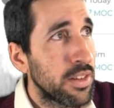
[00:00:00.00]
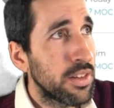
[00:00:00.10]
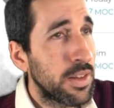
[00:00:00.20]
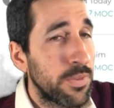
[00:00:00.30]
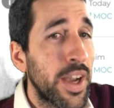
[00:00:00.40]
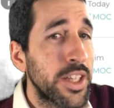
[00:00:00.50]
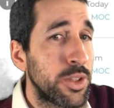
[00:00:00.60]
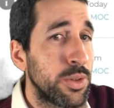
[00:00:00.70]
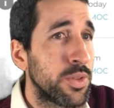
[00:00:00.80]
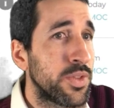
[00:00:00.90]
invite
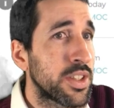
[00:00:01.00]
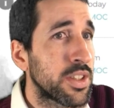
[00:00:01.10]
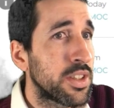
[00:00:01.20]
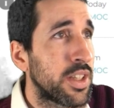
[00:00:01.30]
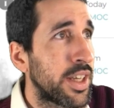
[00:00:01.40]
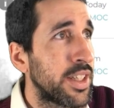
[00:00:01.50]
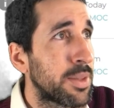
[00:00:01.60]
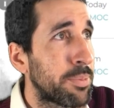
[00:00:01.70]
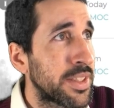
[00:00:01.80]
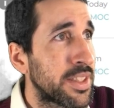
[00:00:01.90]
you to visit the
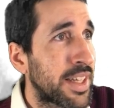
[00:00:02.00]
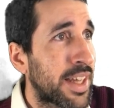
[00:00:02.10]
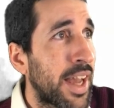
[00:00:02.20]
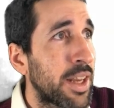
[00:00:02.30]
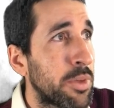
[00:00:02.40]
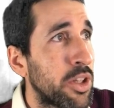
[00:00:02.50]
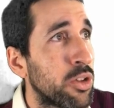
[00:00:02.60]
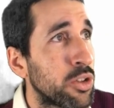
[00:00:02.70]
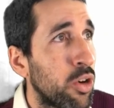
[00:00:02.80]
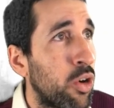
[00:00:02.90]

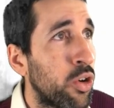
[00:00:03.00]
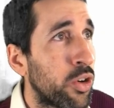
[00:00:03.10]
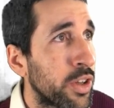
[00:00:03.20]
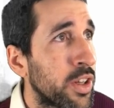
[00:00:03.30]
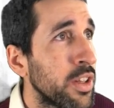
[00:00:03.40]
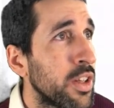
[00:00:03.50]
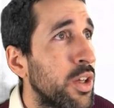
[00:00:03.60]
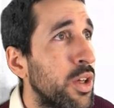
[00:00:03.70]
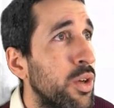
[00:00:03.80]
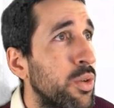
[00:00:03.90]
independentacademy.org,
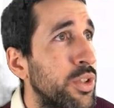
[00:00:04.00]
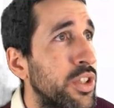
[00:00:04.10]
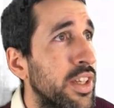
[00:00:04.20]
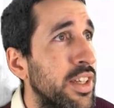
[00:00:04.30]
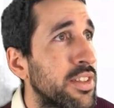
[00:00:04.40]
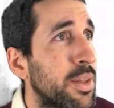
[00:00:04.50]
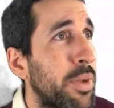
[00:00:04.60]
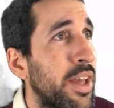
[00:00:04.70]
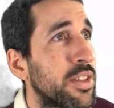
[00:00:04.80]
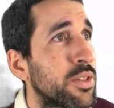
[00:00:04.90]
which is the
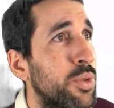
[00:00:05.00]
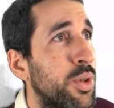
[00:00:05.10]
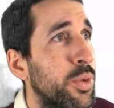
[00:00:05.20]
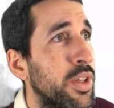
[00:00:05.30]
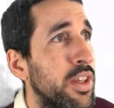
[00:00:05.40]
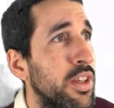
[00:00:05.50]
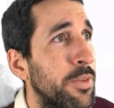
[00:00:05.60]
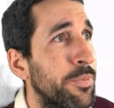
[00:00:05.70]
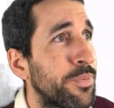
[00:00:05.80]
place where we're